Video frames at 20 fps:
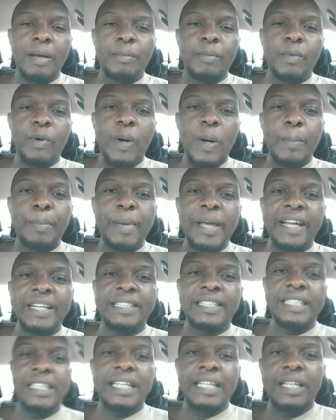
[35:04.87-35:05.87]

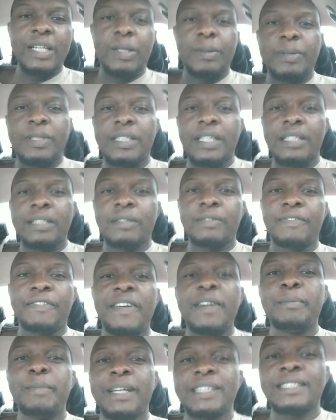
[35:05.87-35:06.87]
Obed Edom said
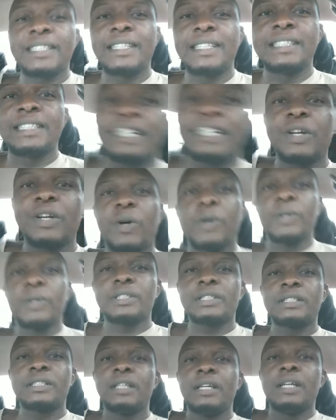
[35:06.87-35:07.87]
Freemason is a
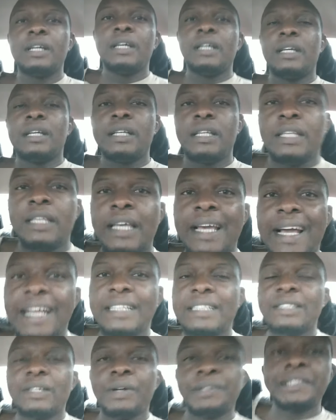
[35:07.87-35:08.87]
cult.
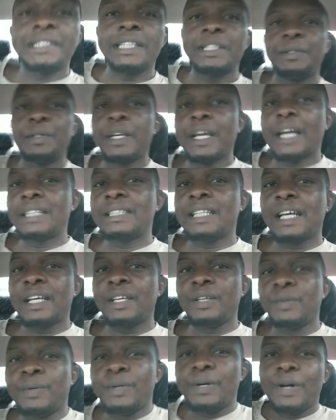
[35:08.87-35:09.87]
Yes, until you get there,
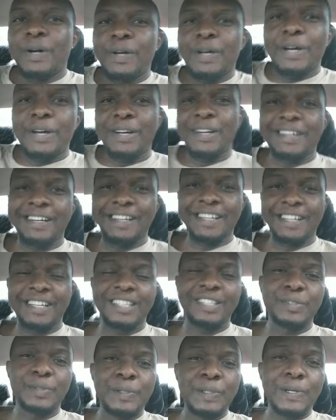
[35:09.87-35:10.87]
you
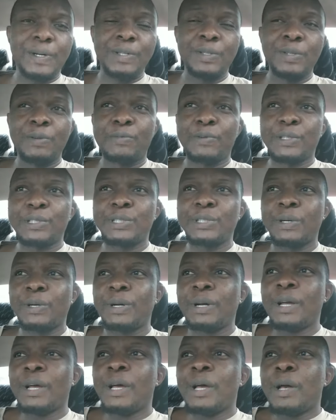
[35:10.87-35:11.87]
you will not know for sure.
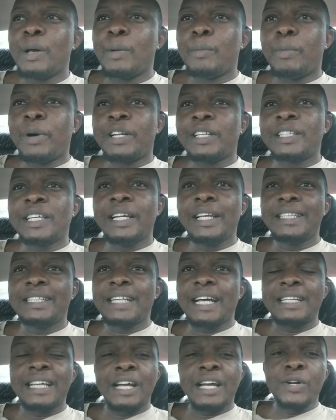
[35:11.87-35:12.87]
But the thing is
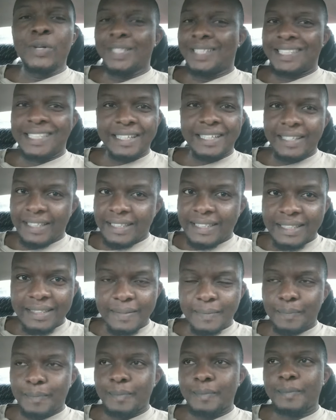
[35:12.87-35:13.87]
that they are not secret.
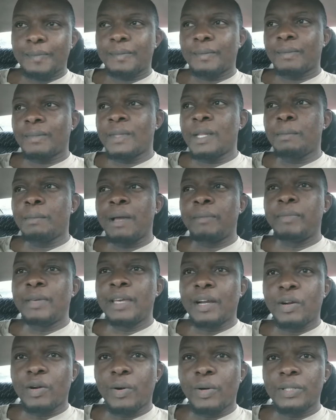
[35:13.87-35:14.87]
They might be a
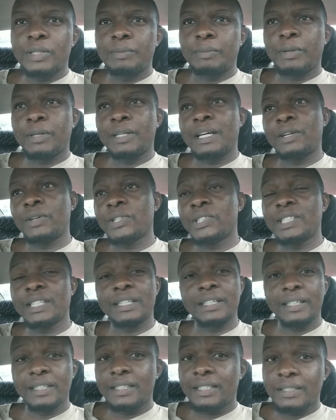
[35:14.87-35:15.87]
cult, but they are not
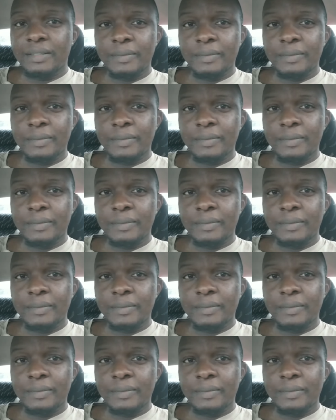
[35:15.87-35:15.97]
secret.